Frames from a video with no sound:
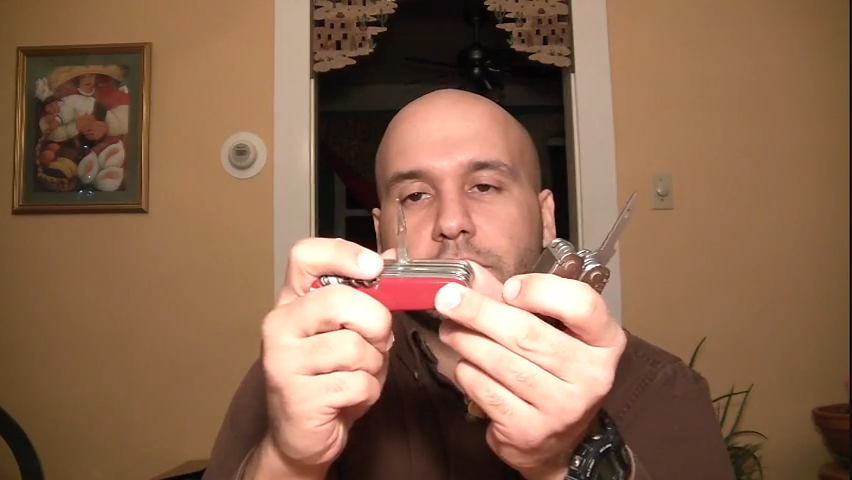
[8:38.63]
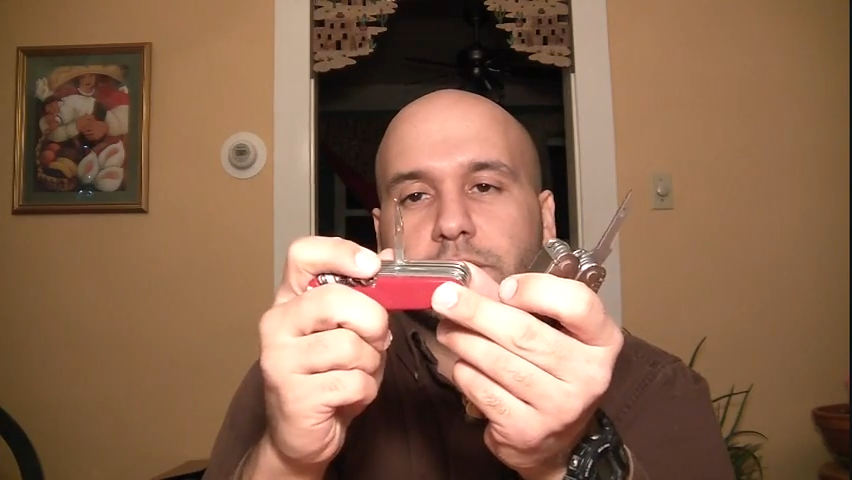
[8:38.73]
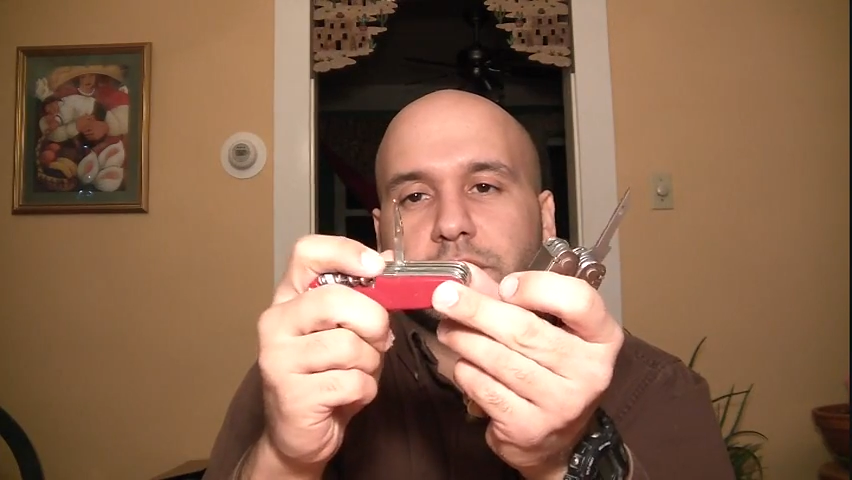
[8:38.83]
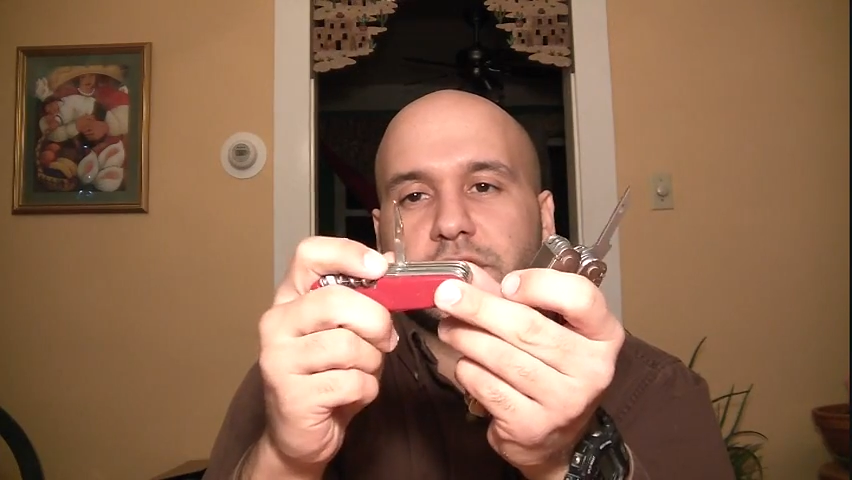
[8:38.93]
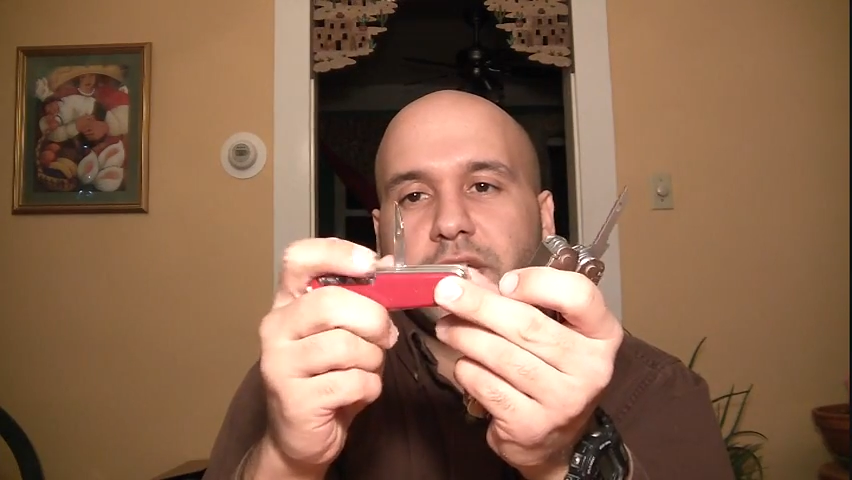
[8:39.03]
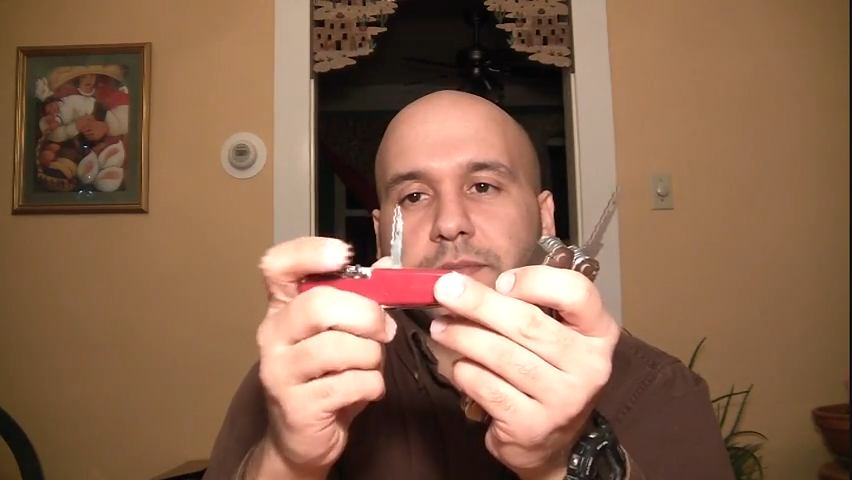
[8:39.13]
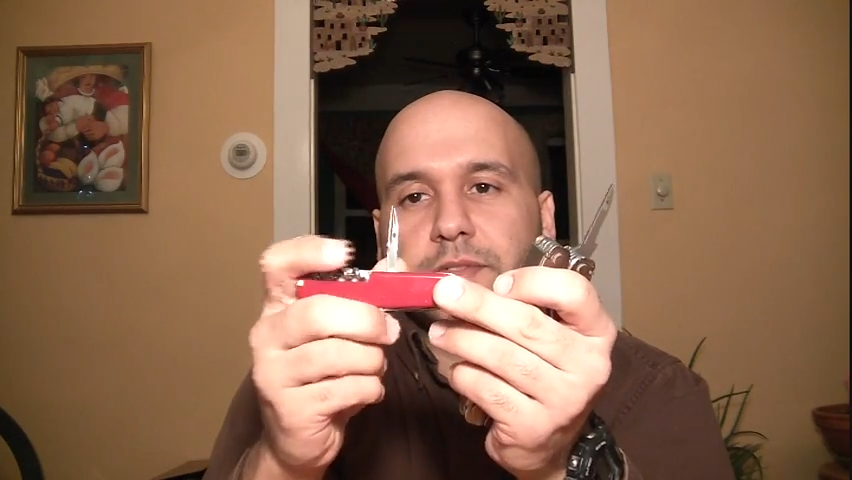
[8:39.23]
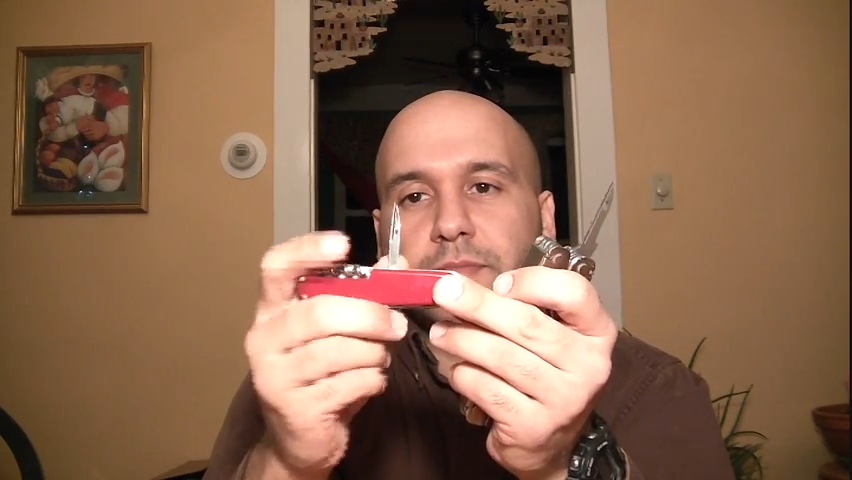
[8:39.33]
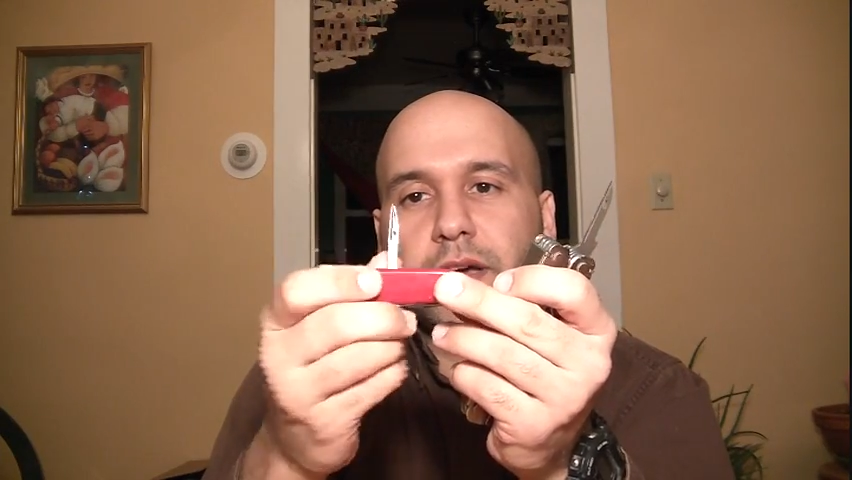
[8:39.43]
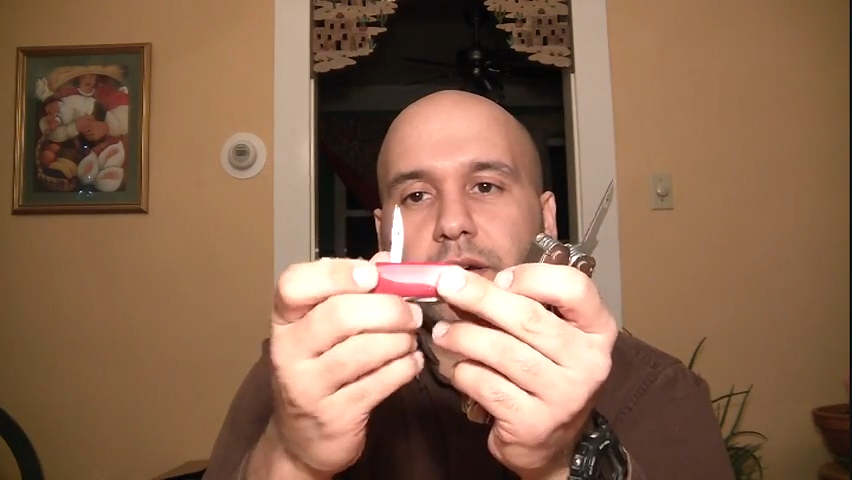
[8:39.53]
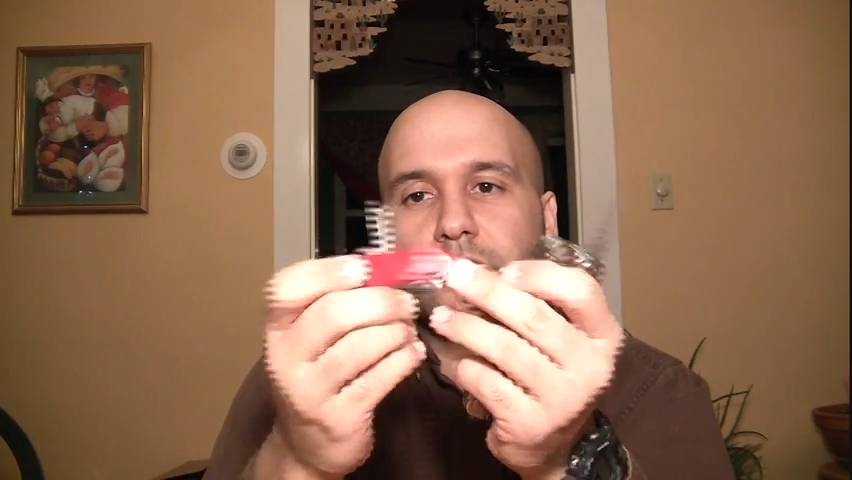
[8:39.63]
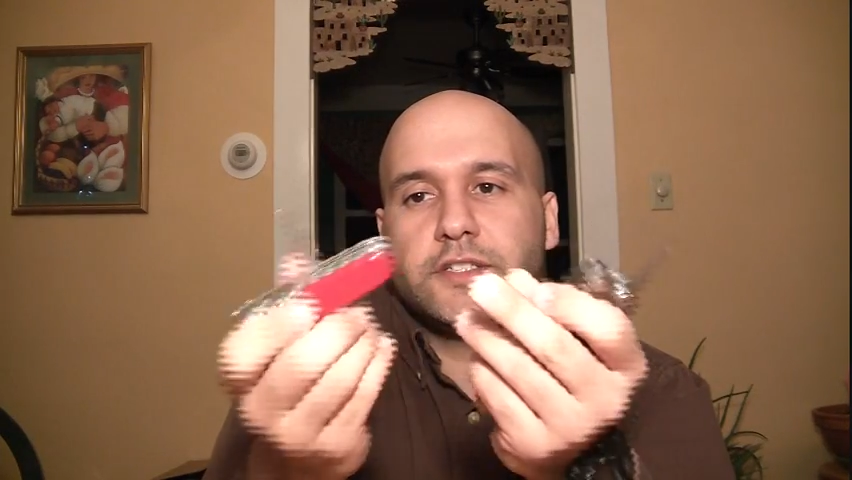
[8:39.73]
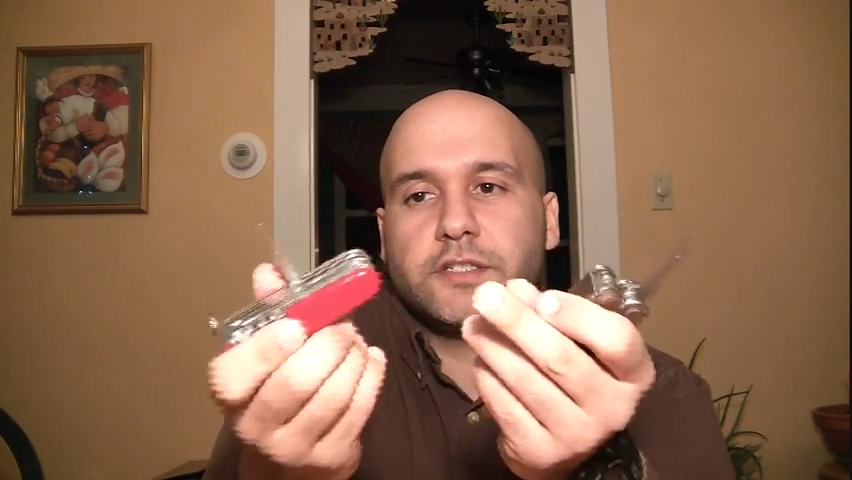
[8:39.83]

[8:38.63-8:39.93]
Swiss Champ is better.